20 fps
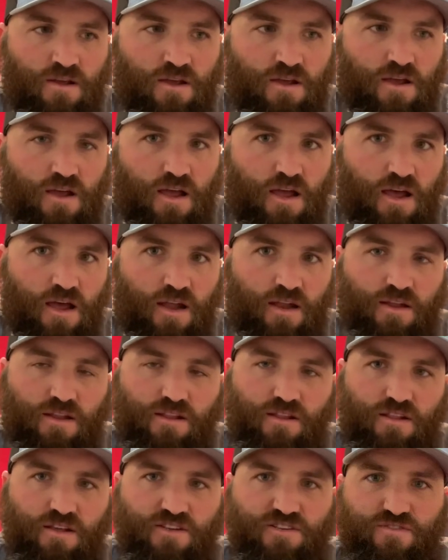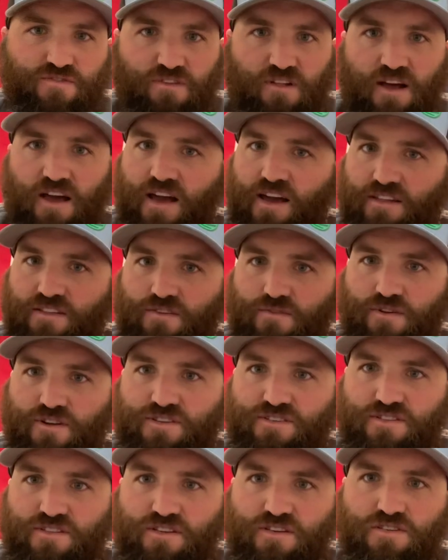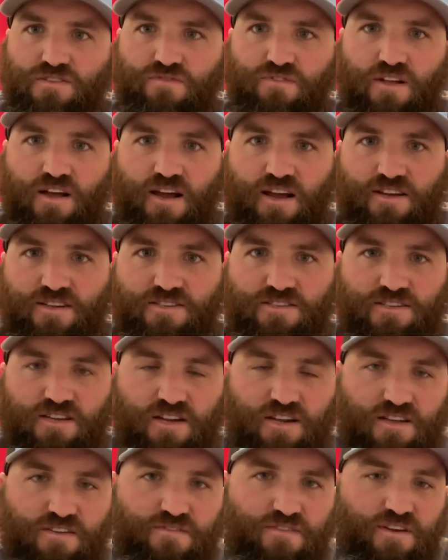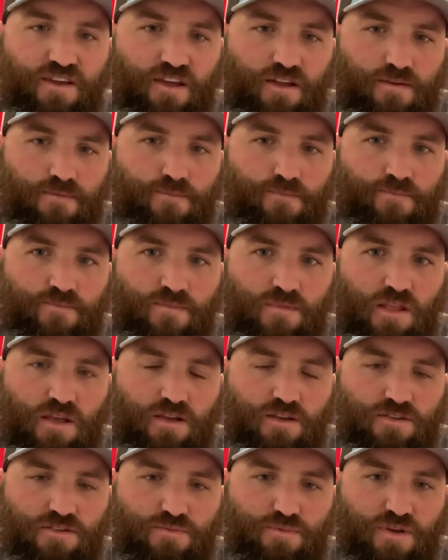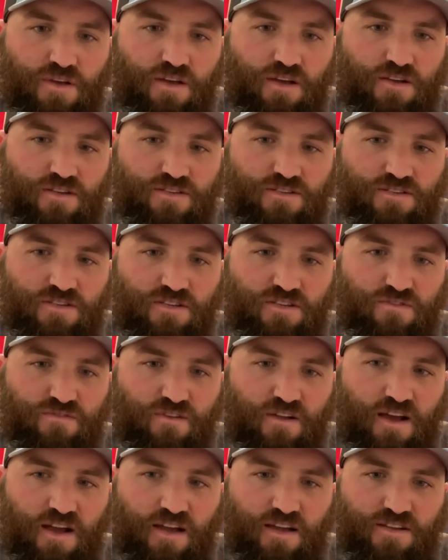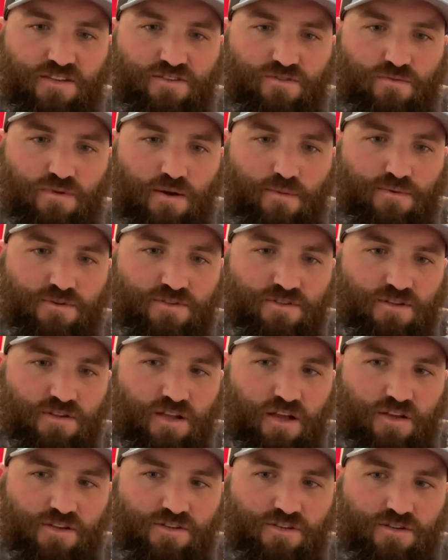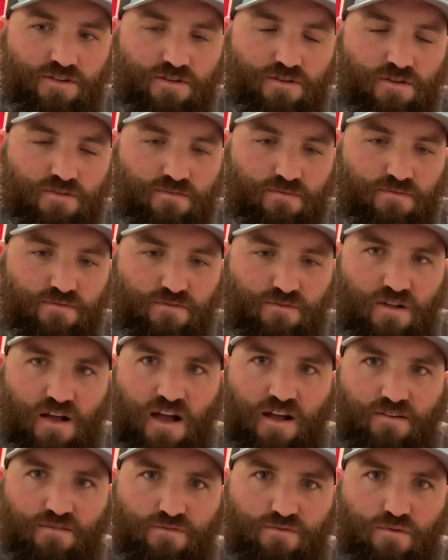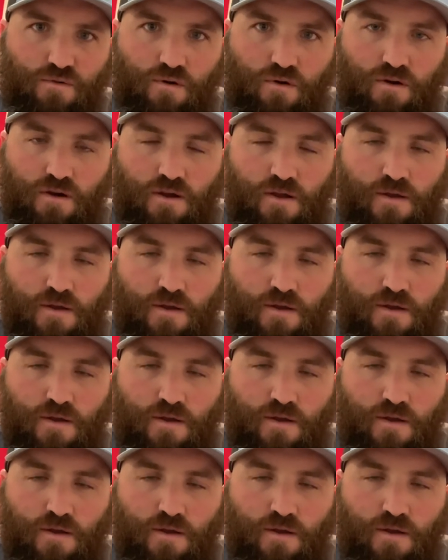And this flag, the reason this flag is significant is because this flag is a representation flag for